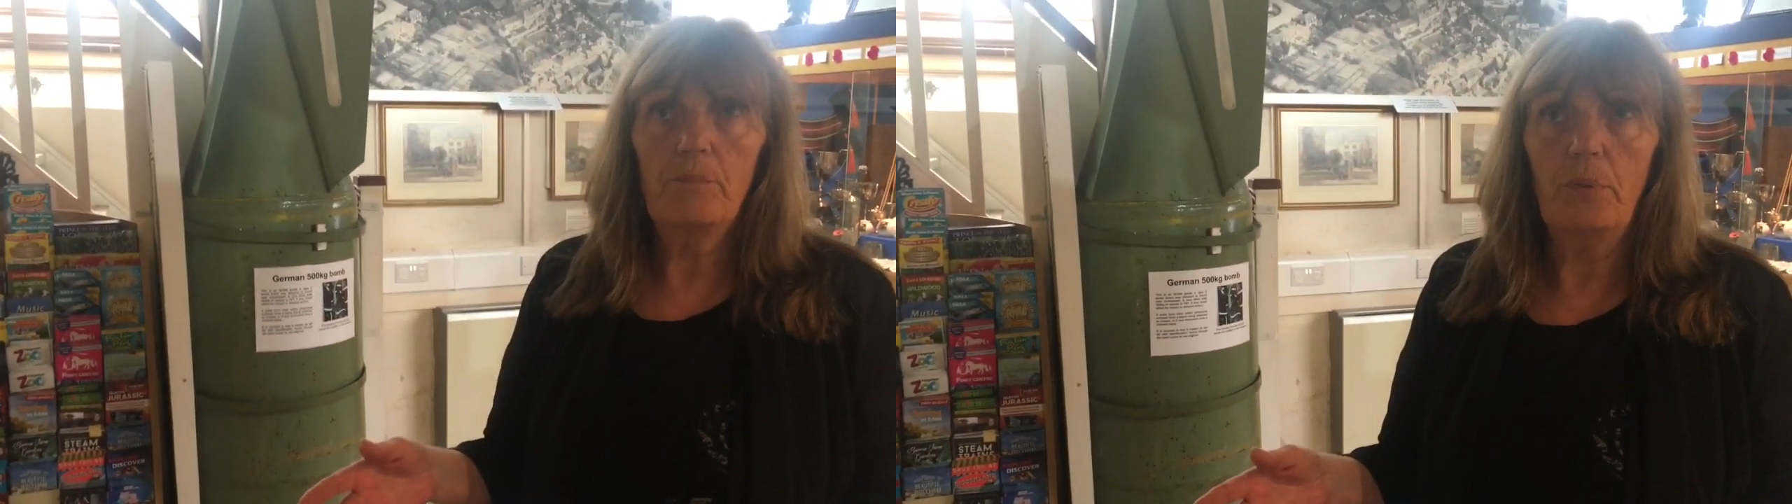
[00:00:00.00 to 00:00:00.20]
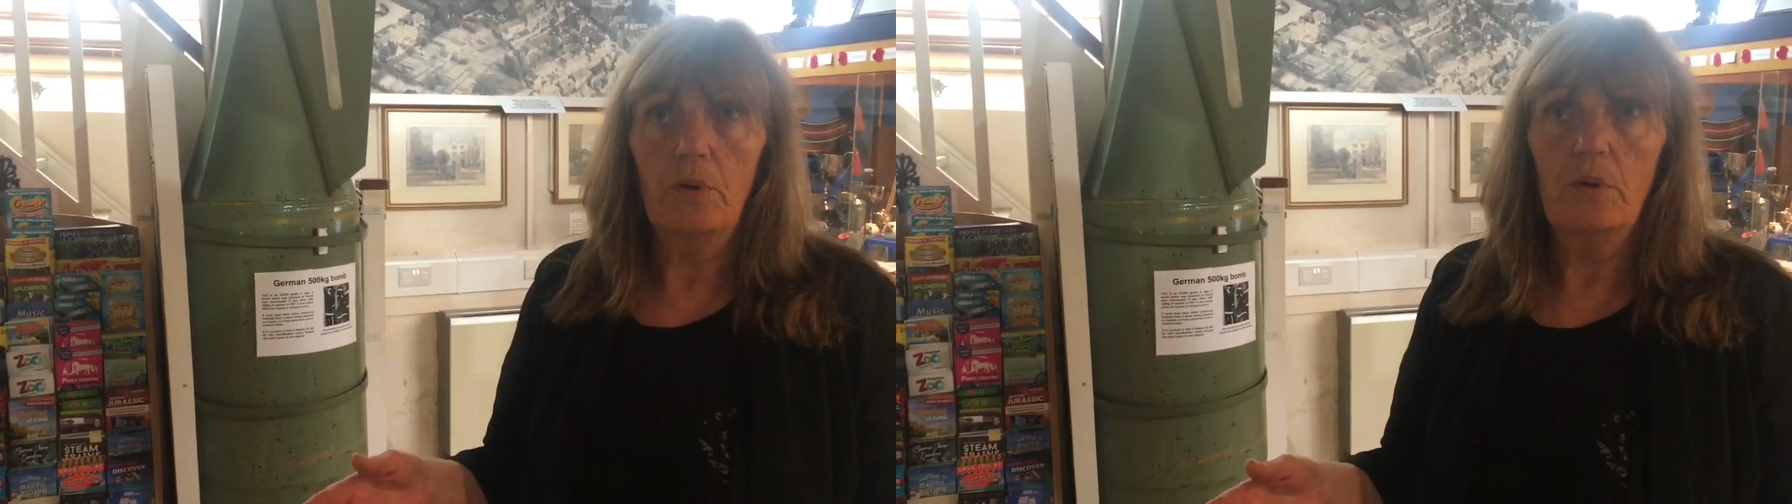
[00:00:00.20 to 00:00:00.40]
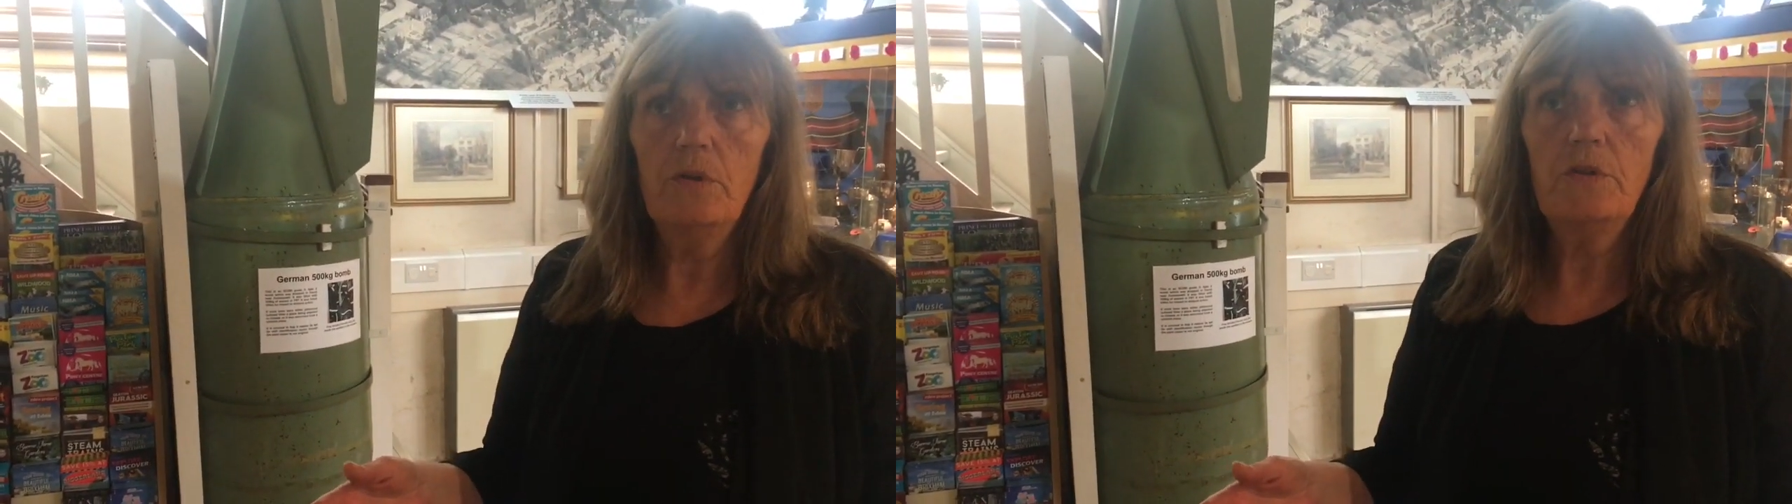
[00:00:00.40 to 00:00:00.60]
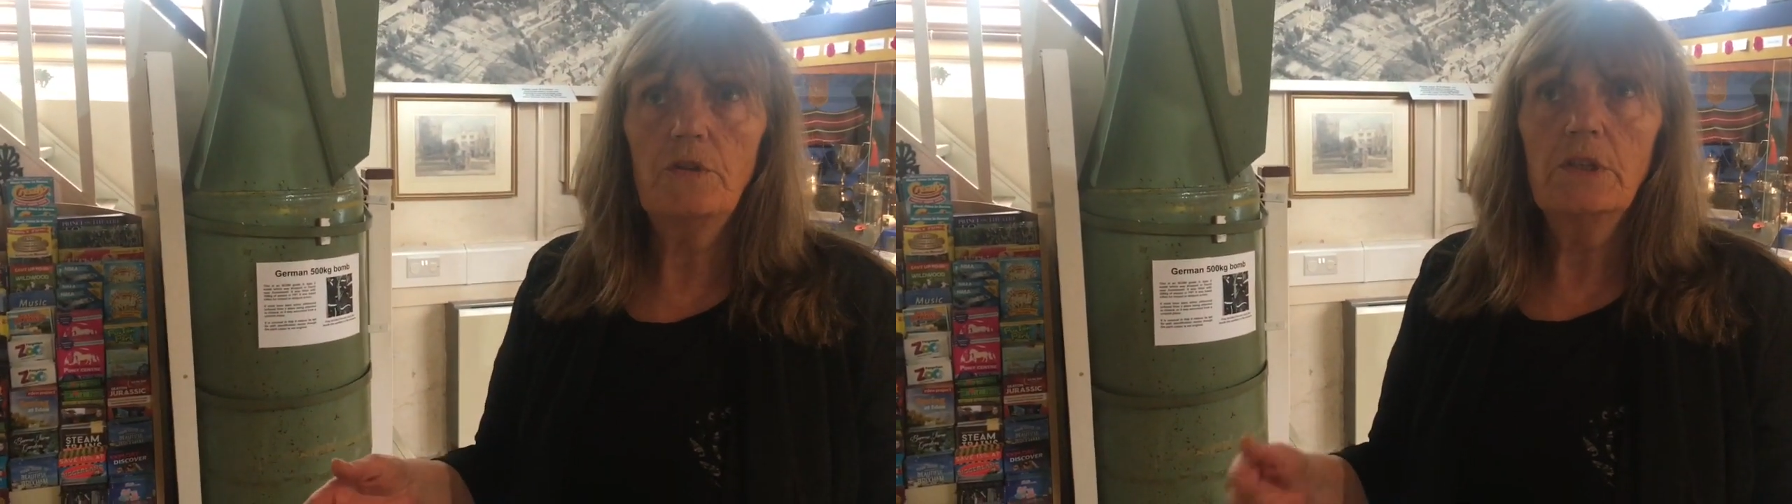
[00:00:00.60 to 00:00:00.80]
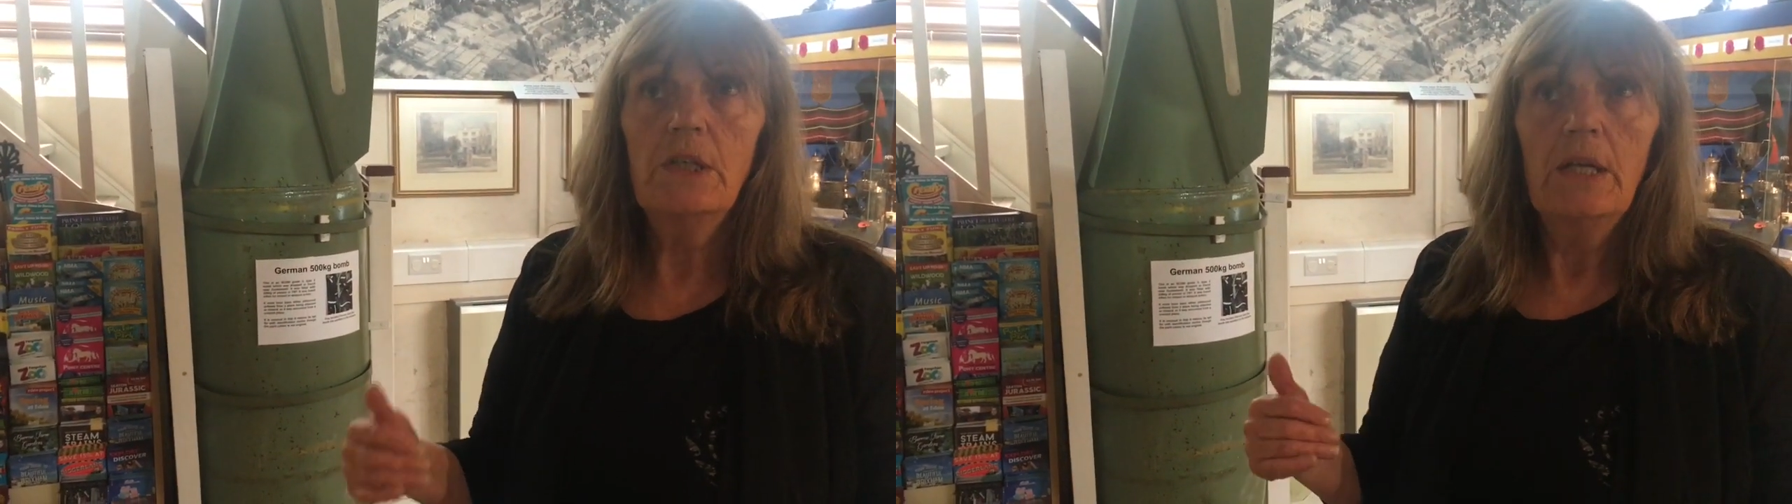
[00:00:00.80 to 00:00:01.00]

boards.